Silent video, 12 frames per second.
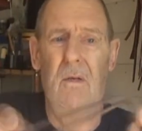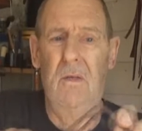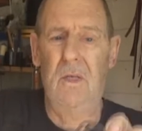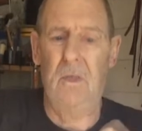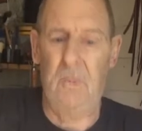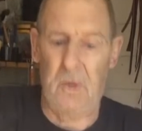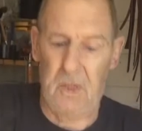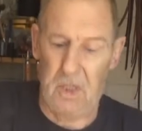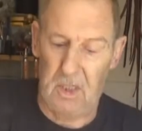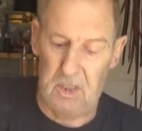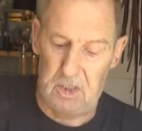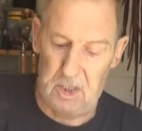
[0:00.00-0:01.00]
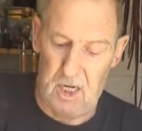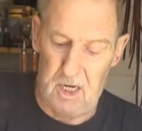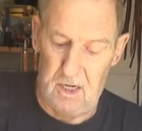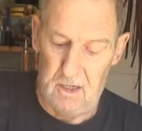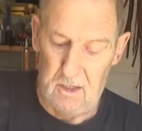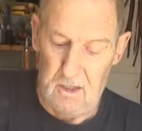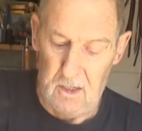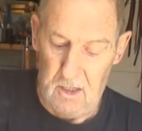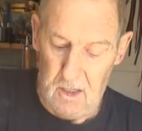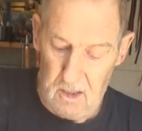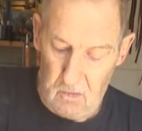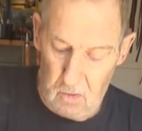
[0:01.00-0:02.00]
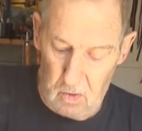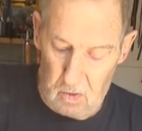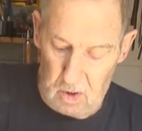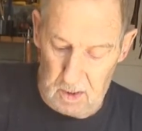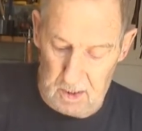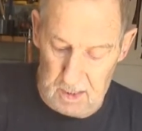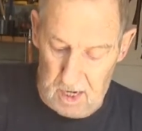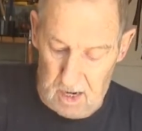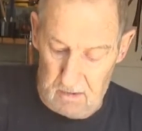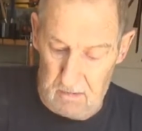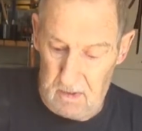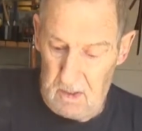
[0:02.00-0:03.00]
this particular set will clean up.